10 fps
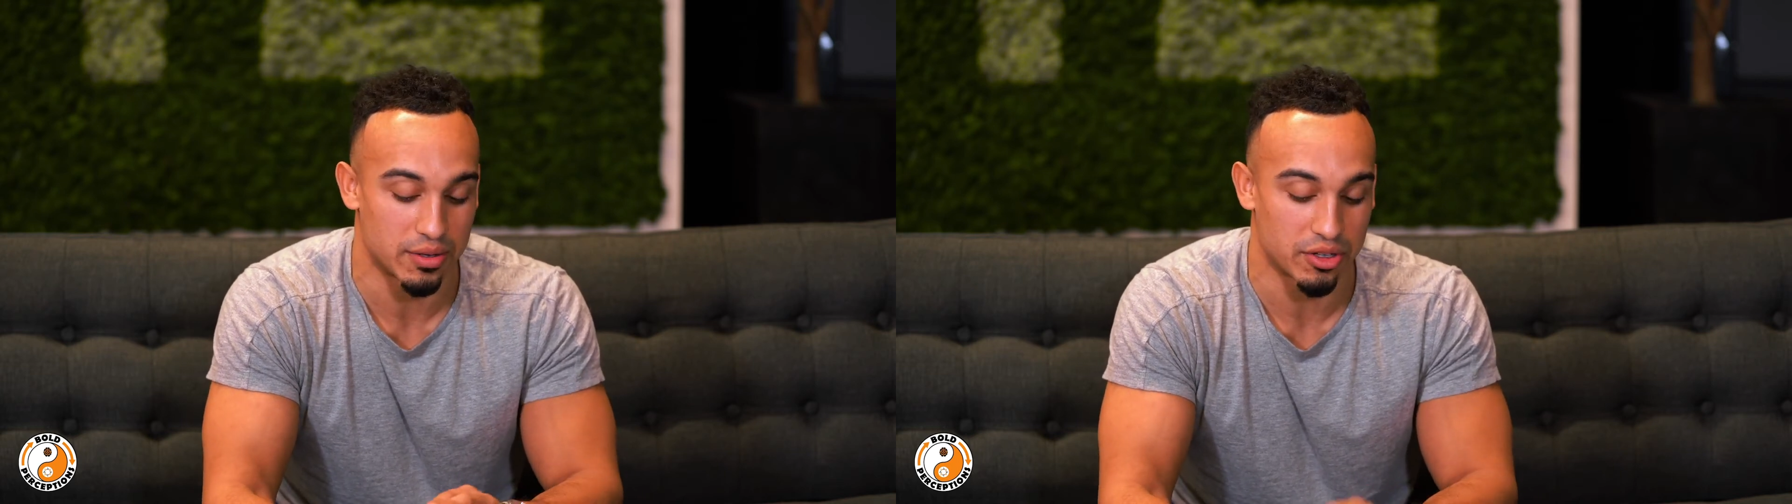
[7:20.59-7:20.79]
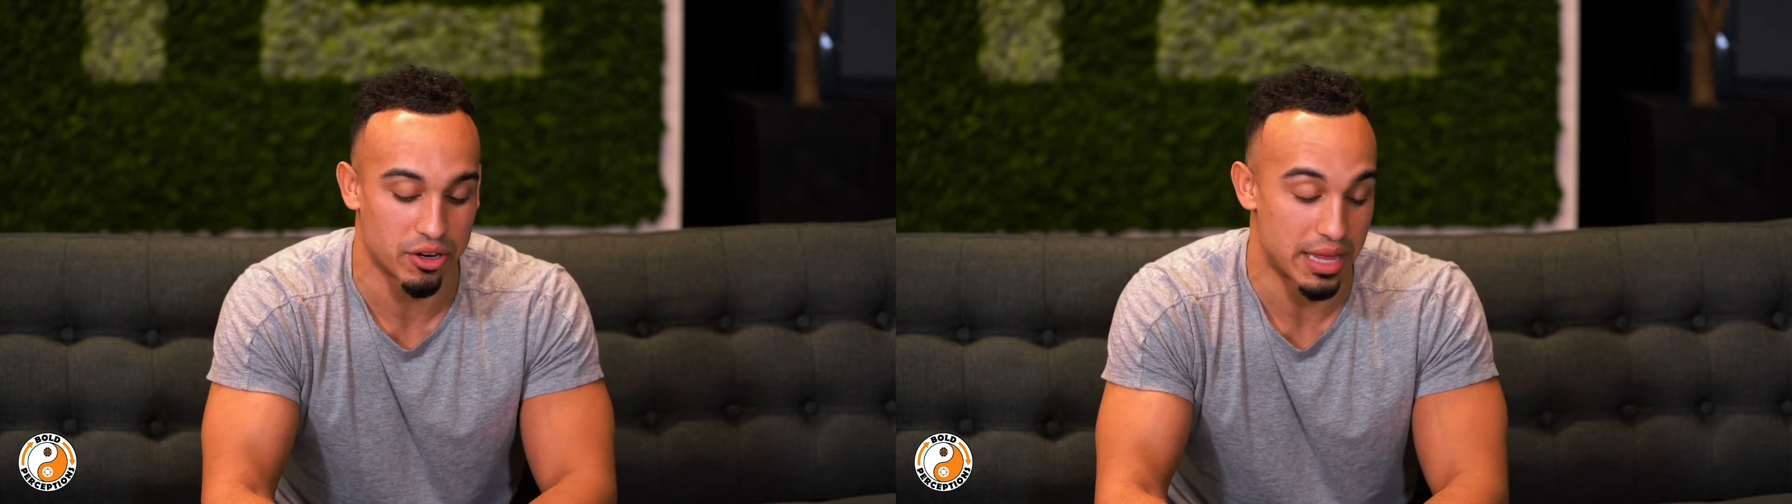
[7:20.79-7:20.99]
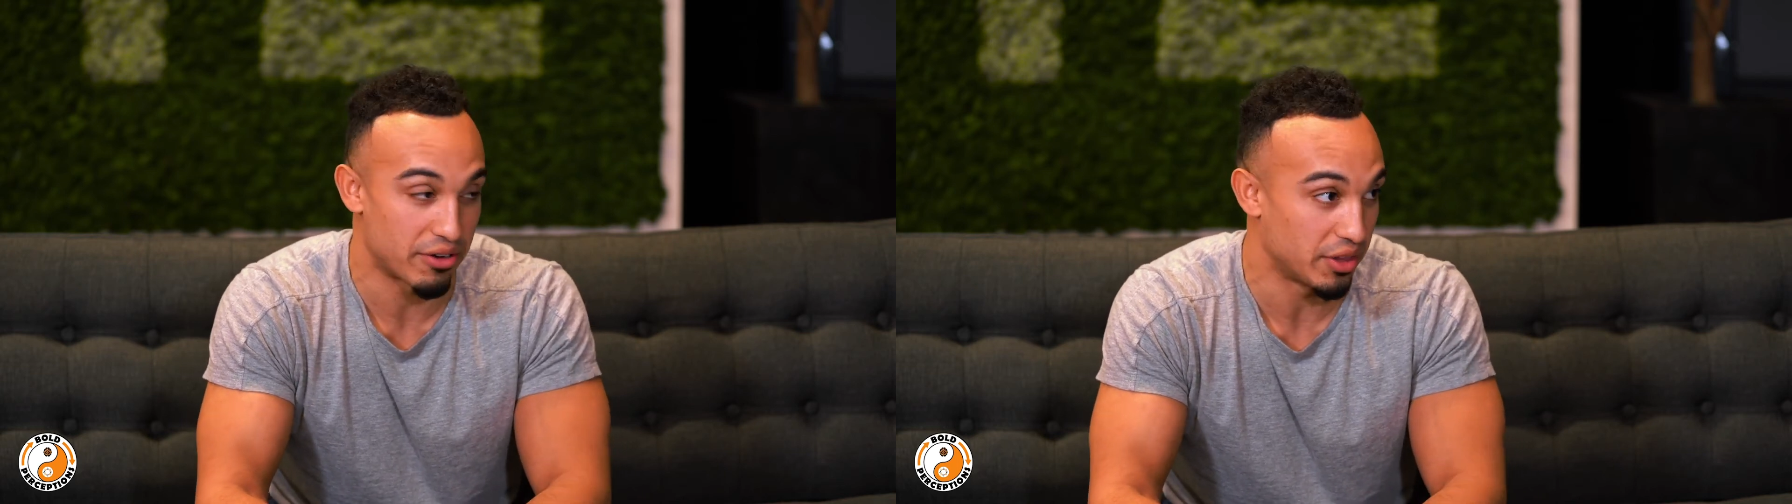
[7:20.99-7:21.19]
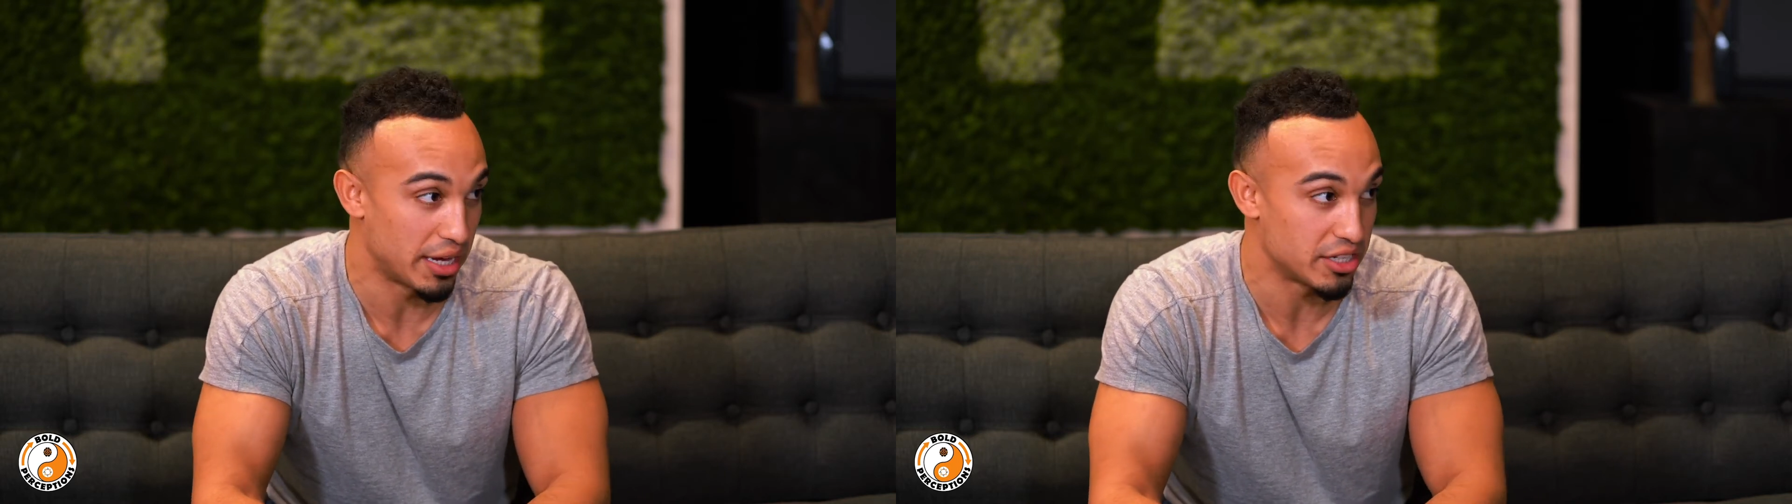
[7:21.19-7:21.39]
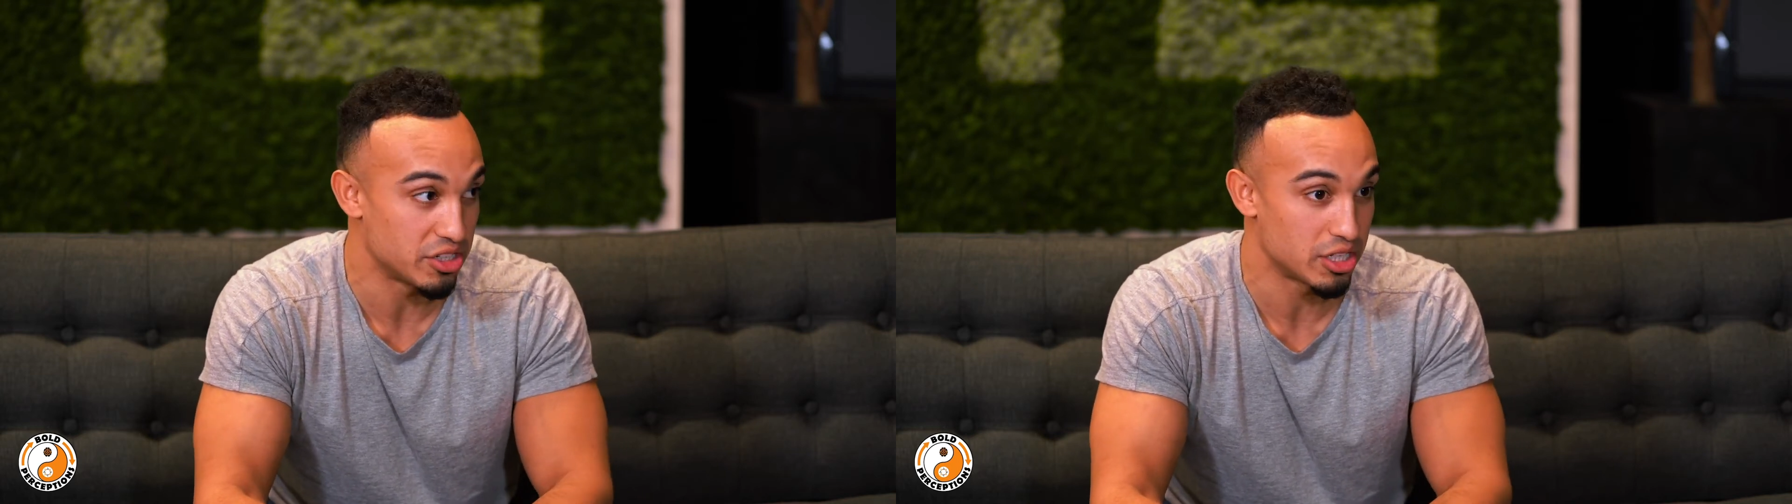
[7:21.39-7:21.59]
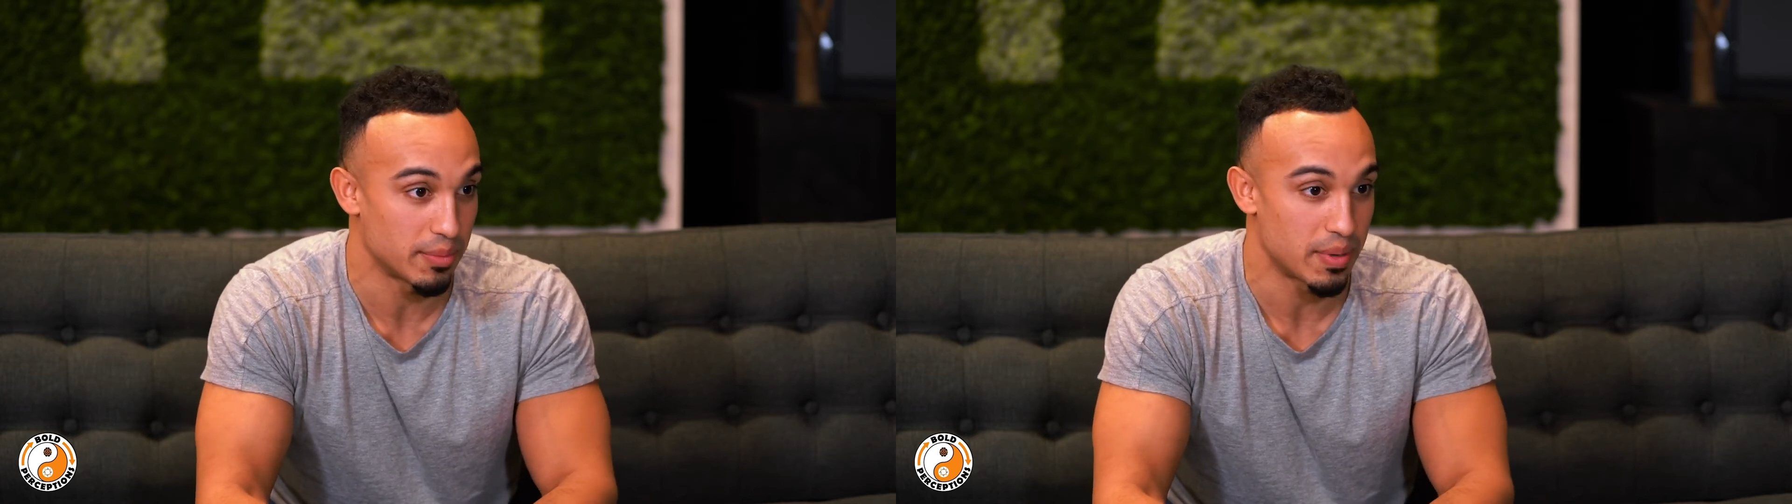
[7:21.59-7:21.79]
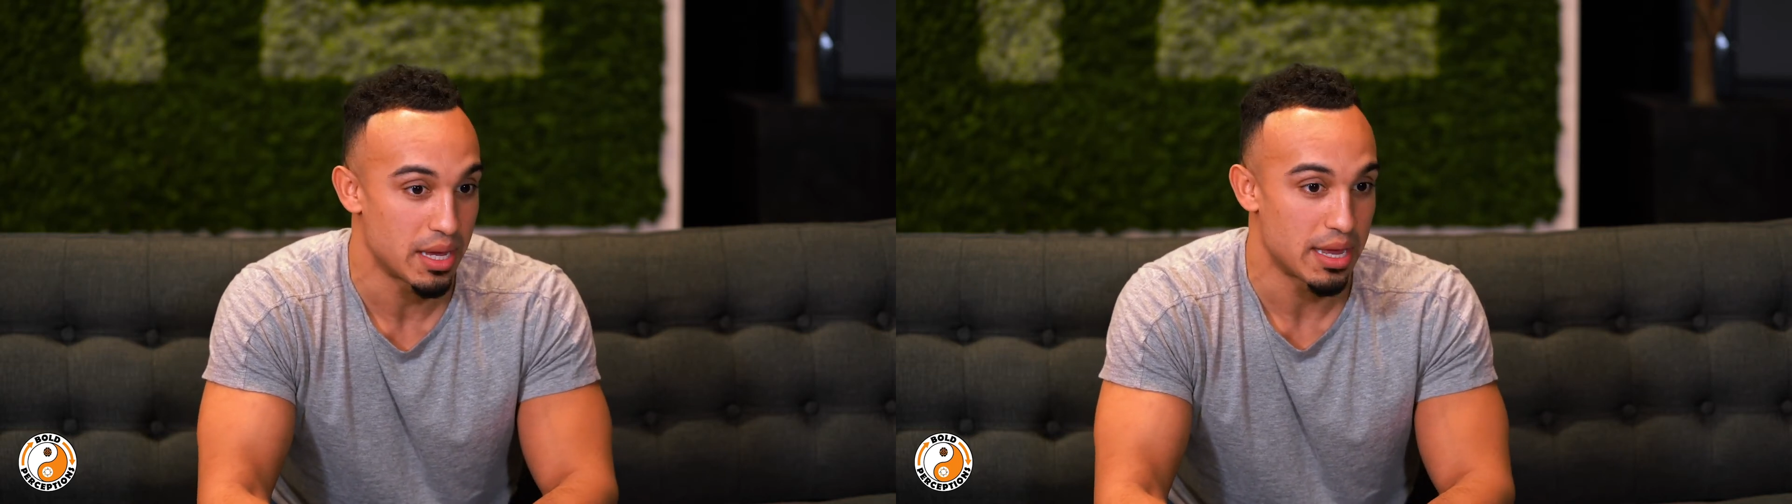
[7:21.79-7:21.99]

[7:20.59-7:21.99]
creating that relationship.